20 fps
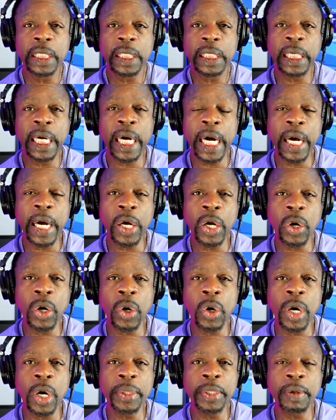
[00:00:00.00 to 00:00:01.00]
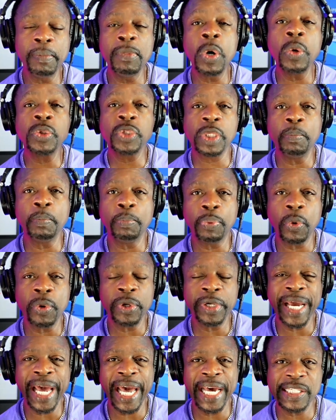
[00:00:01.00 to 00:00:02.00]
the most
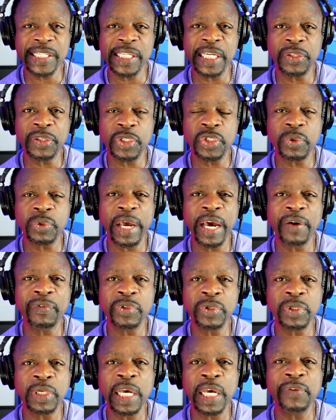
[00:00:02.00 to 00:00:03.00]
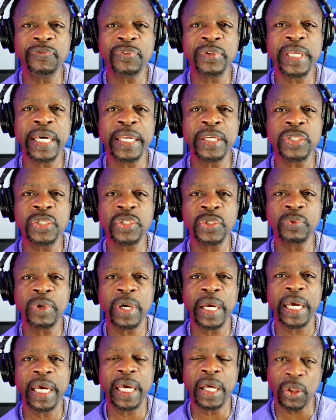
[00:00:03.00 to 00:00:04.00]
important asset that you have in your life, and that is
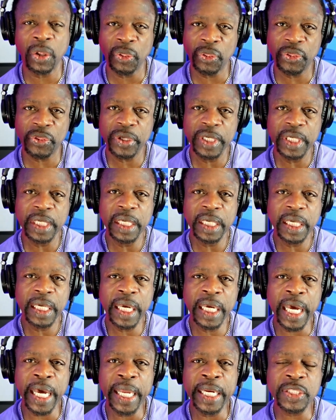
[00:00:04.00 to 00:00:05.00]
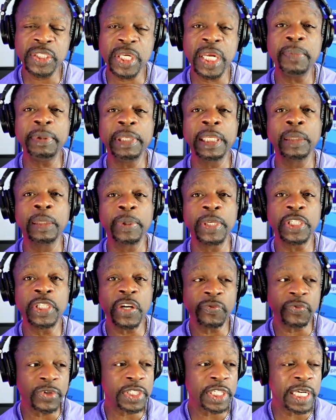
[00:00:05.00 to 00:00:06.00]
your health. And it's going to be a little bit
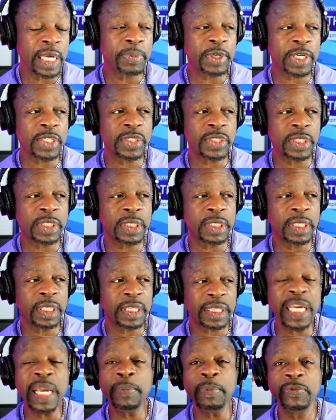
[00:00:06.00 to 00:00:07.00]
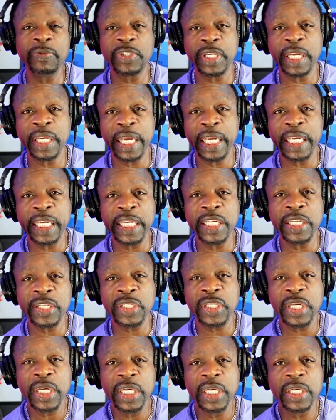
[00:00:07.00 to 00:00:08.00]
different today because the theme of today
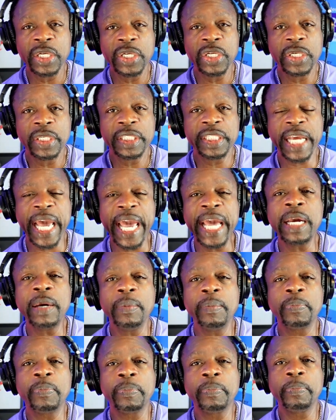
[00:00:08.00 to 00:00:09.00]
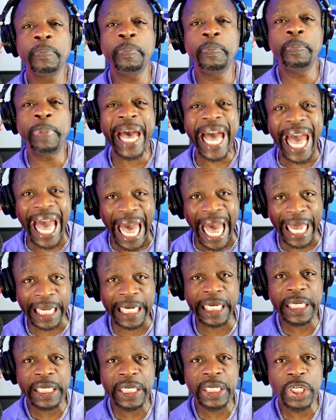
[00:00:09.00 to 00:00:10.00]
is take
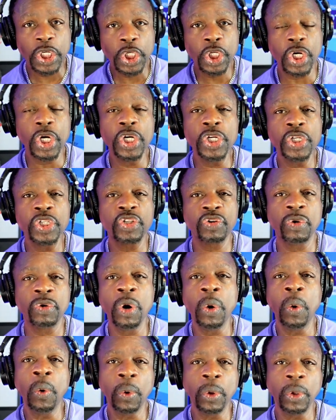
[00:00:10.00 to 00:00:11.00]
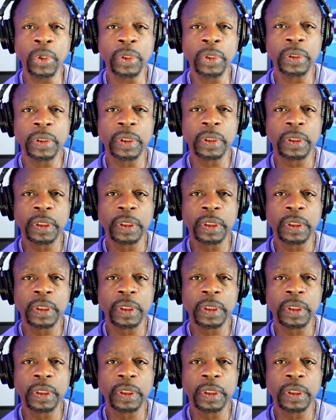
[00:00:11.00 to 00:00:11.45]
back control